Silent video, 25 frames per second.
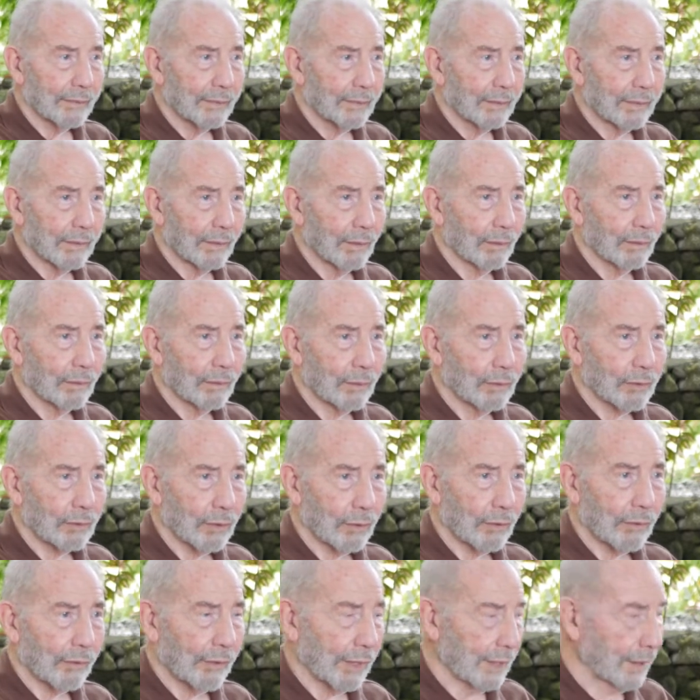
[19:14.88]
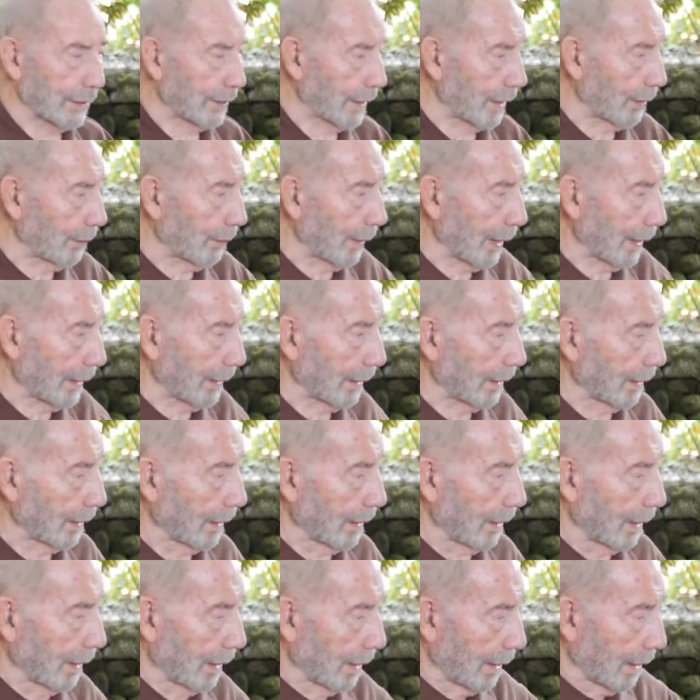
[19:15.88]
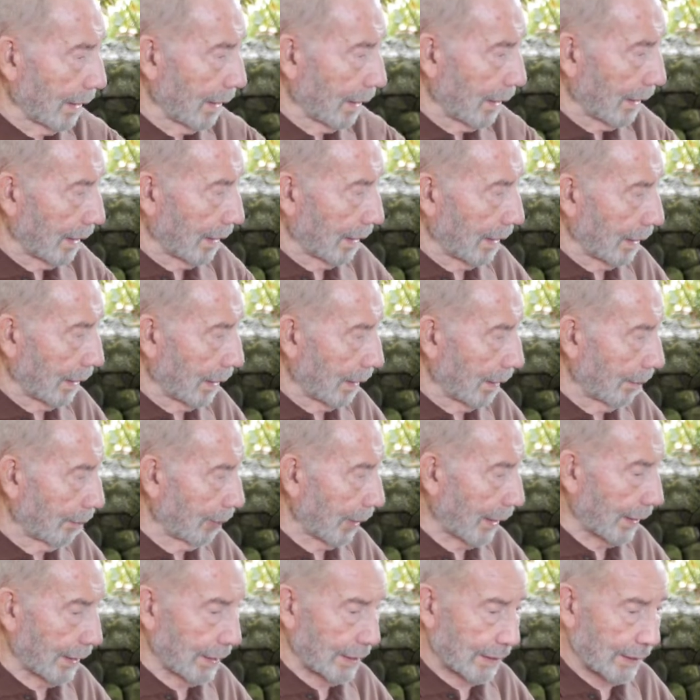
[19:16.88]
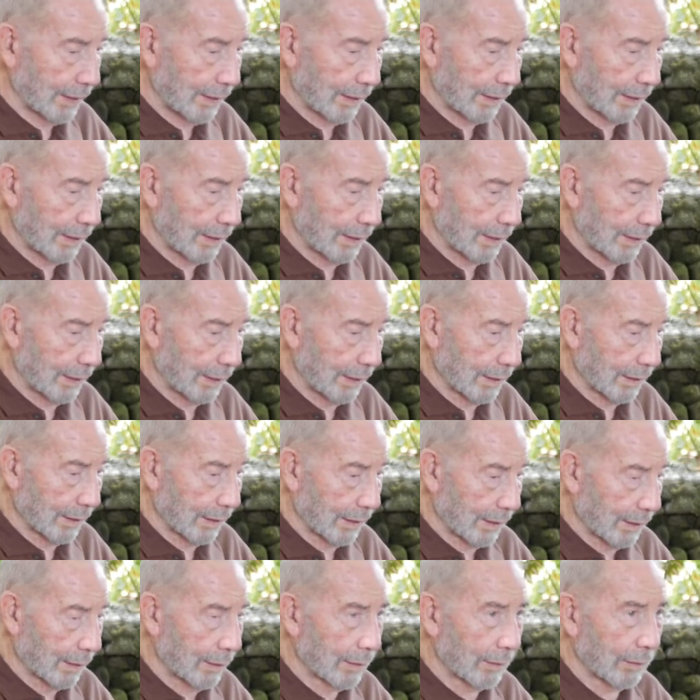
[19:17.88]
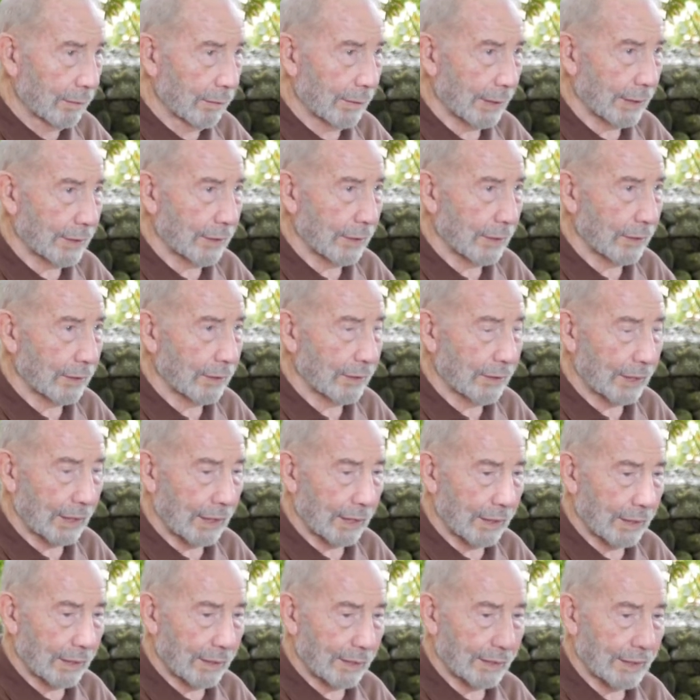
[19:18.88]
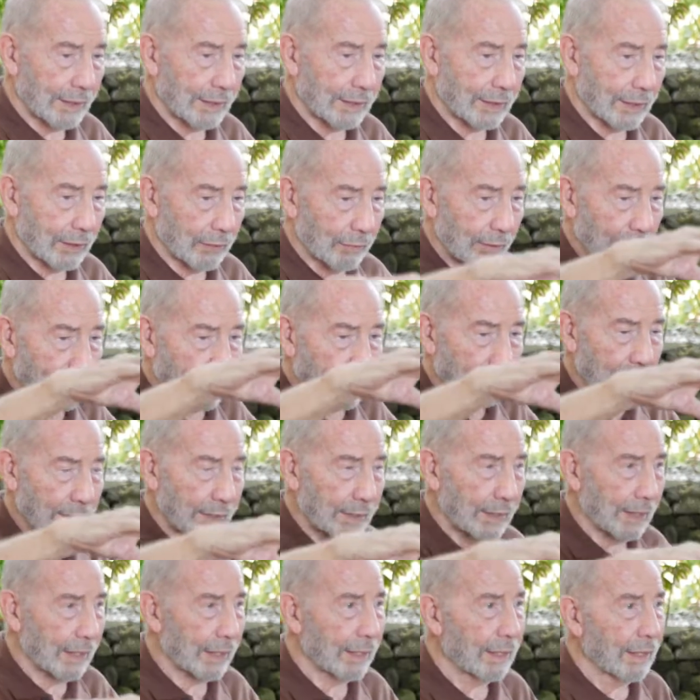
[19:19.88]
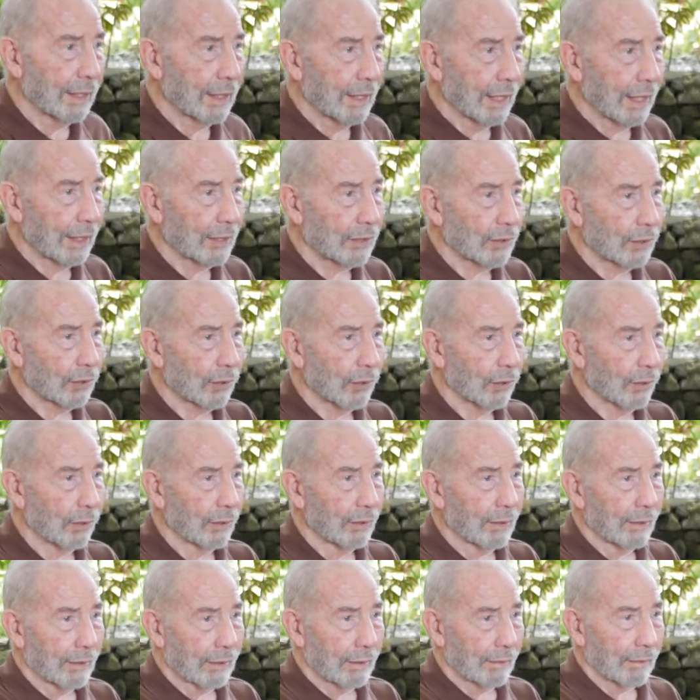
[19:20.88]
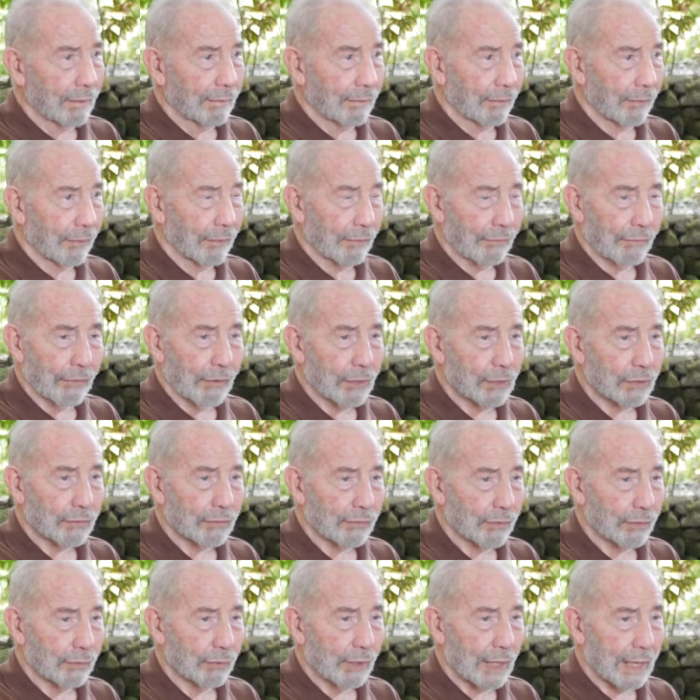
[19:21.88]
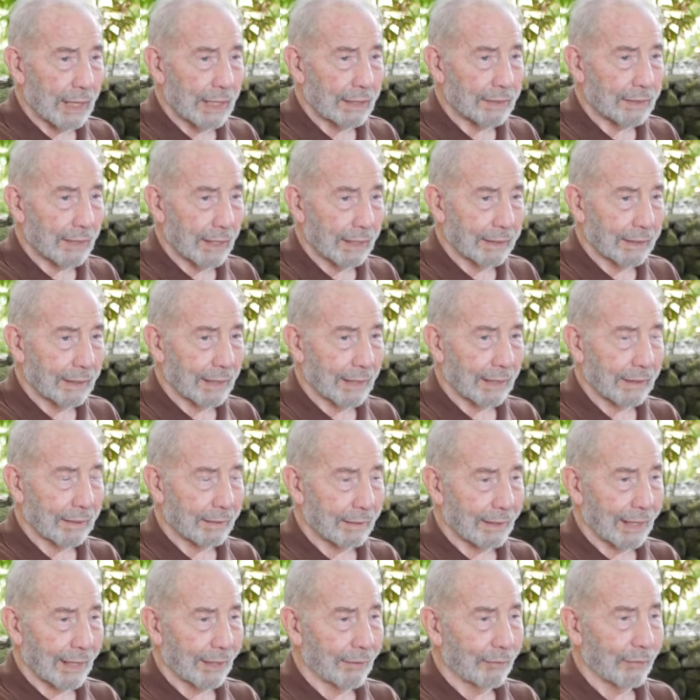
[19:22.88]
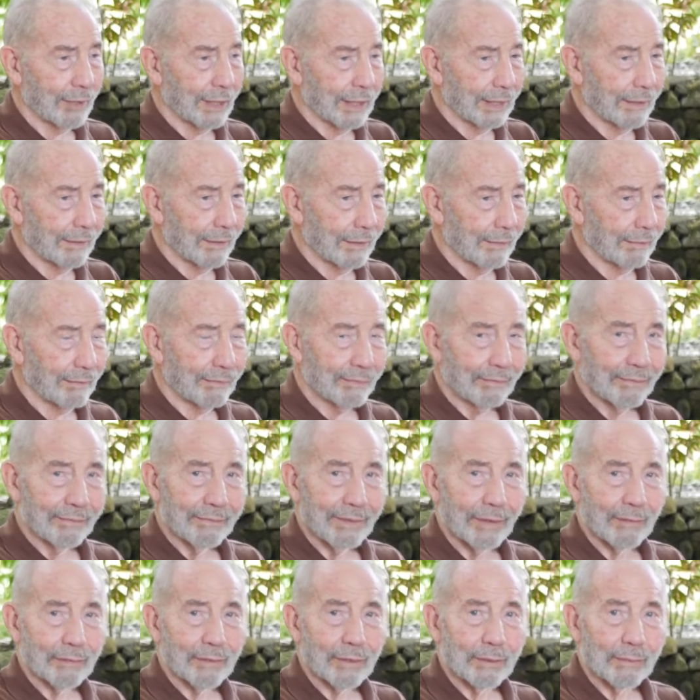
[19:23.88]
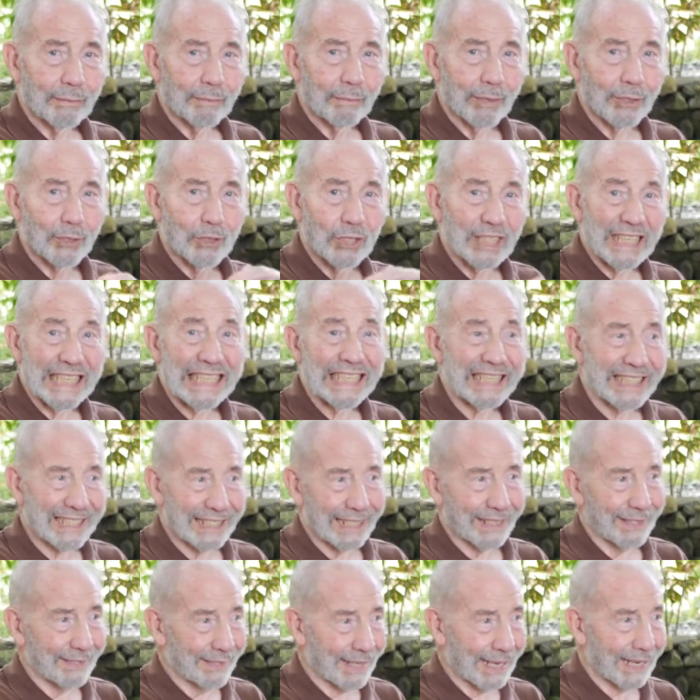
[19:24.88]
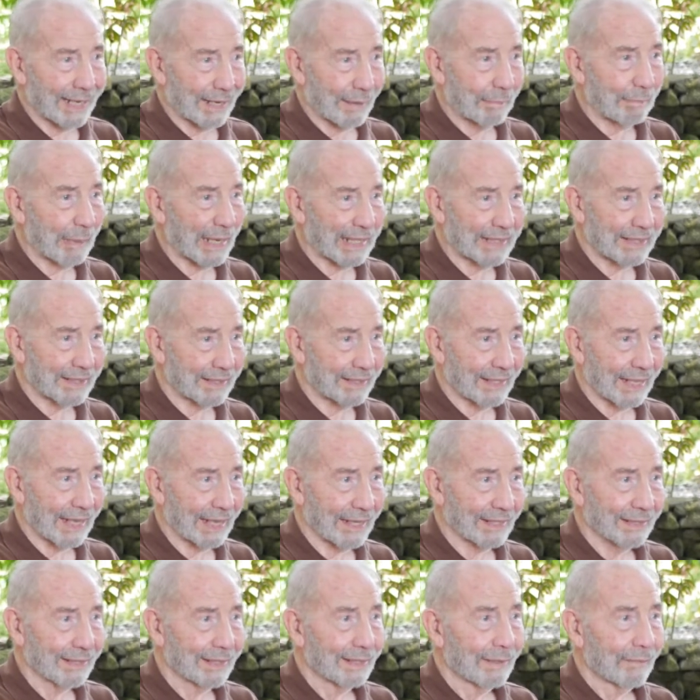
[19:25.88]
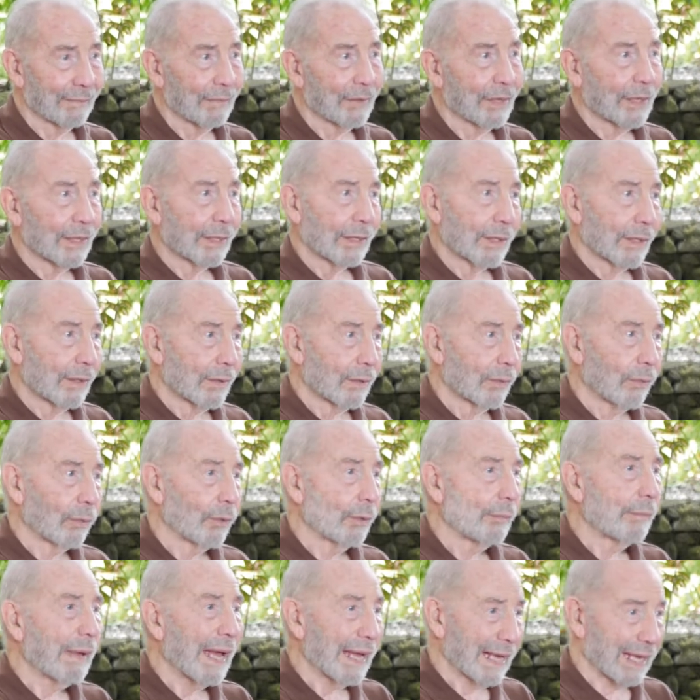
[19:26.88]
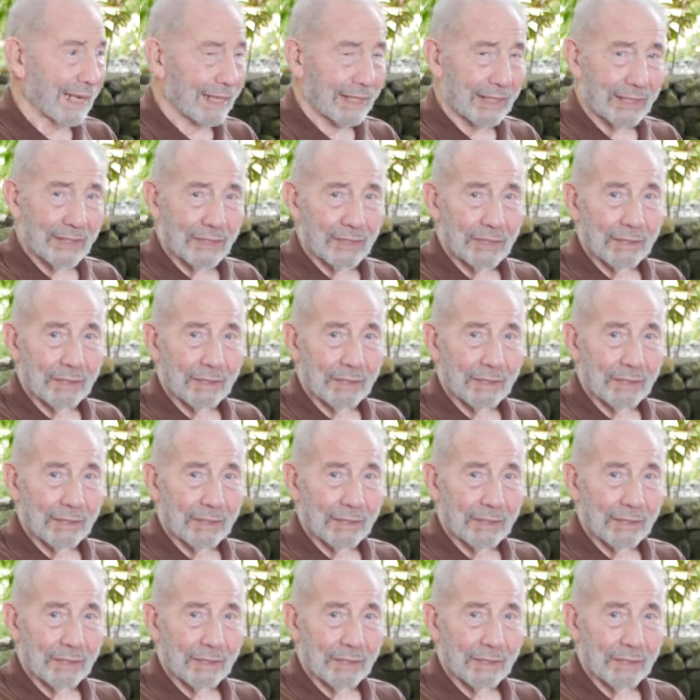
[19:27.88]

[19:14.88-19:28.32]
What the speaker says: all those sort of things. Then you had a brother's residence here, sister's residence here, and so for the first few years, and I really found it much easier then and better then, we mixed.